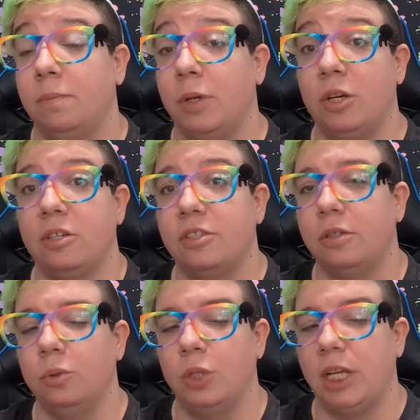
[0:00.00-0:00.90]
But
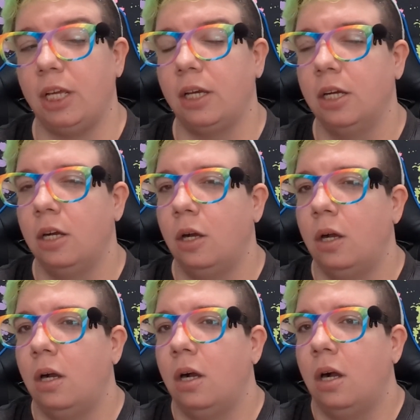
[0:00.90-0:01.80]
also like
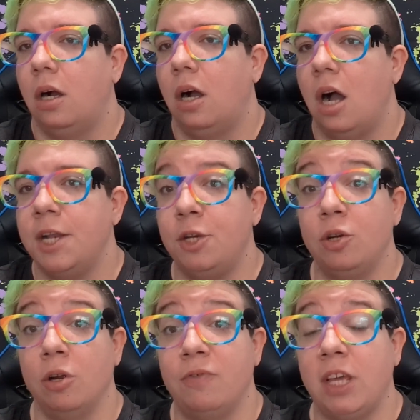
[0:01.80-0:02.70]

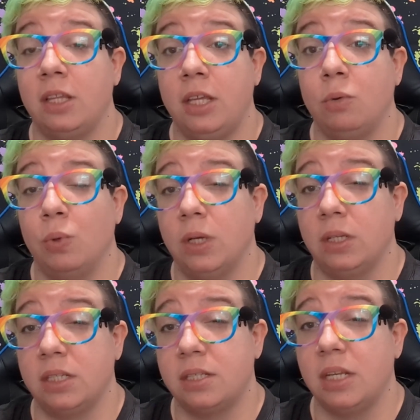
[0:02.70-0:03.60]
unnervingly
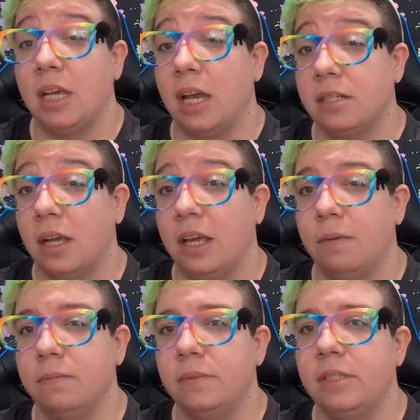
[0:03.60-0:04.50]
realistic at
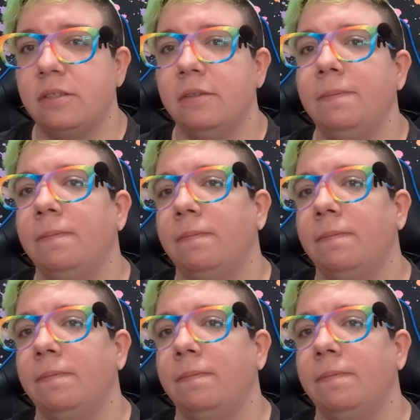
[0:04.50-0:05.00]
times.